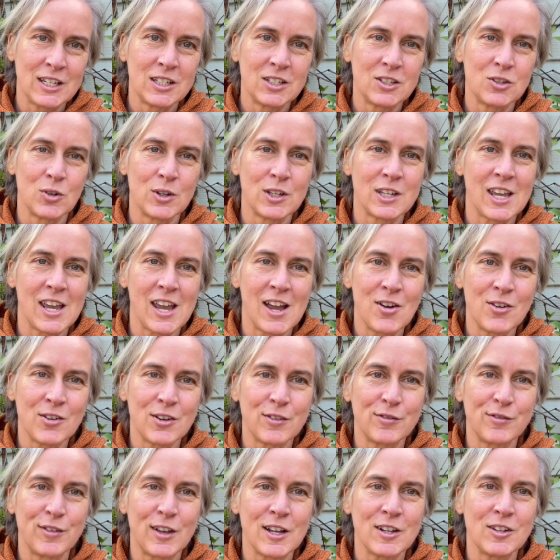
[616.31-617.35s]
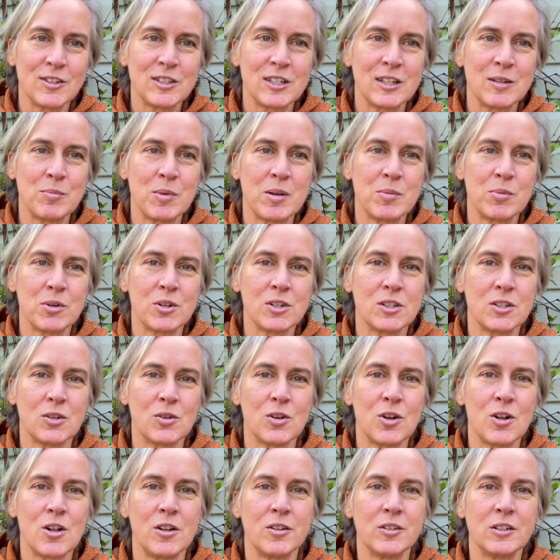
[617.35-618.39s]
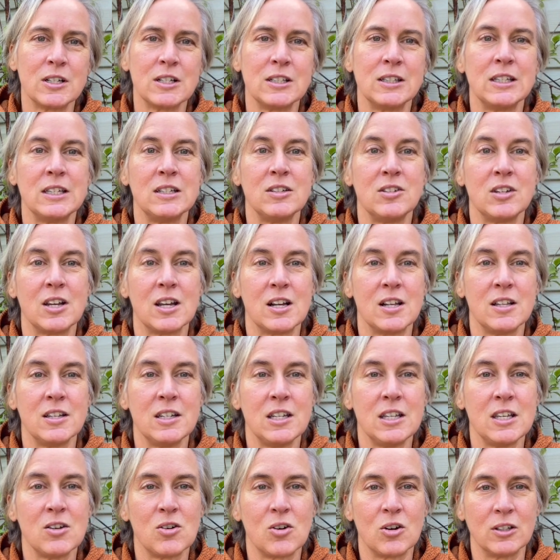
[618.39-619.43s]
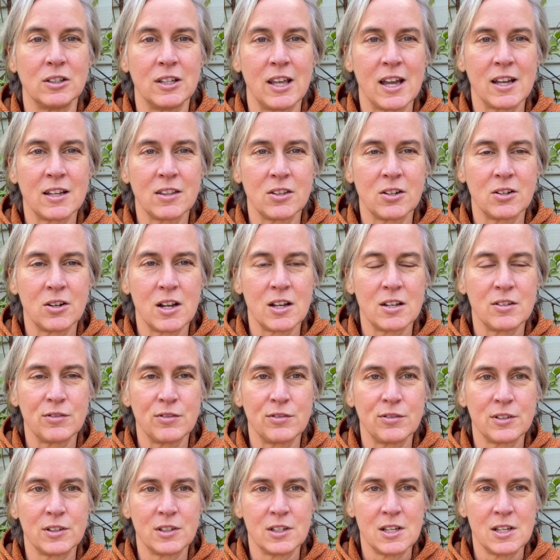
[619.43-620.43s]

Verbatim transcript: into account a faculty member's so called collegiality or lack thereof.